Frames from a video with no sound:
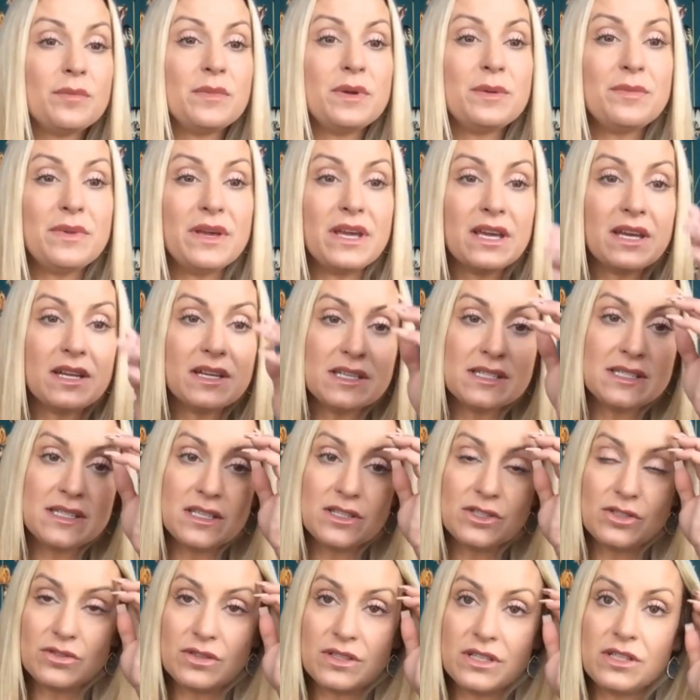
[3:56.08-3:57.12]
being an essential
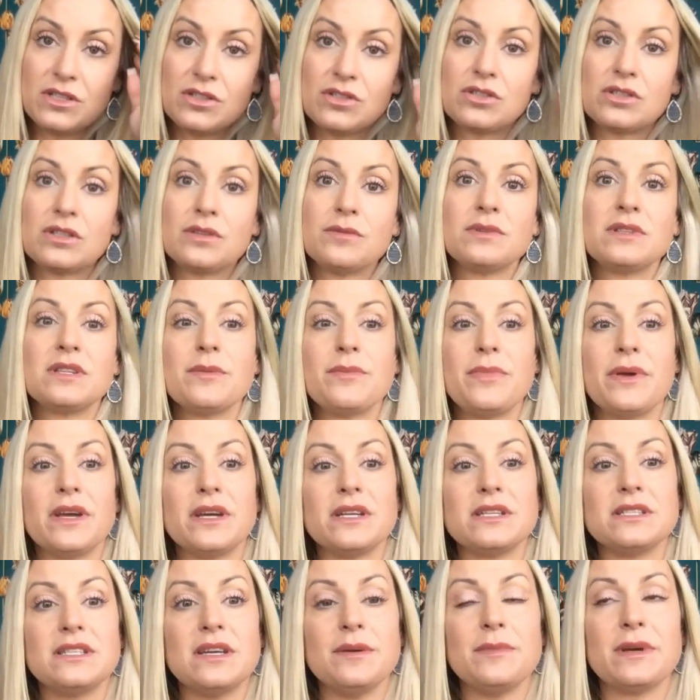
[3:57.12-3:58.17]
industry when the
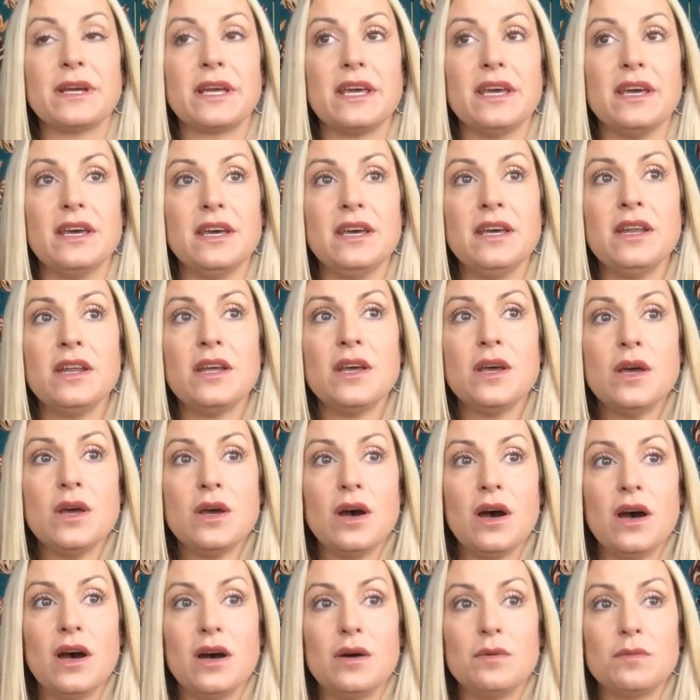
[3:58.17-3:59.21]
pandemic hit,
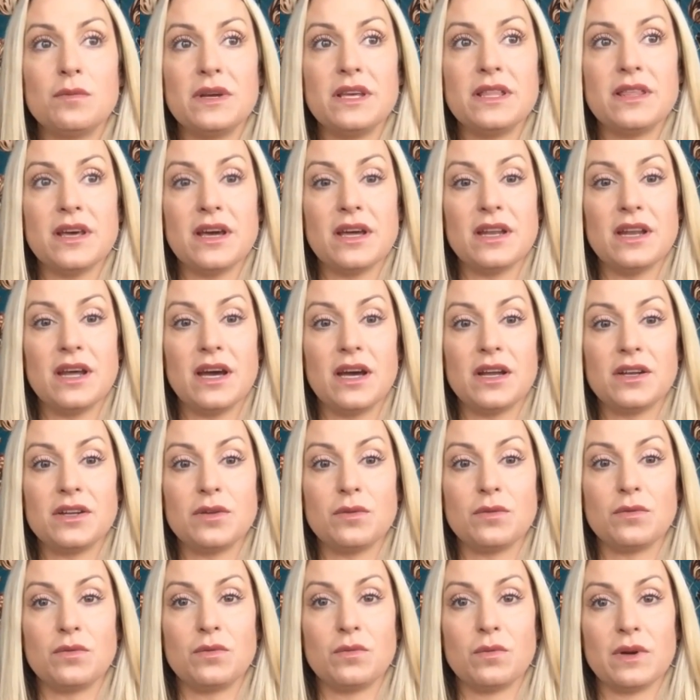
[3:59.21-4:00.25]
we then had to
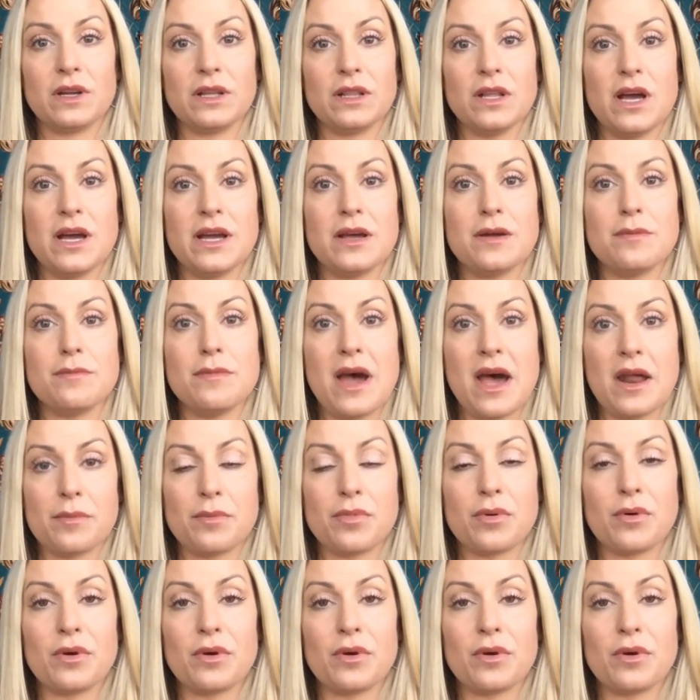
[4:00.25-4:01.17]
rely on Matterport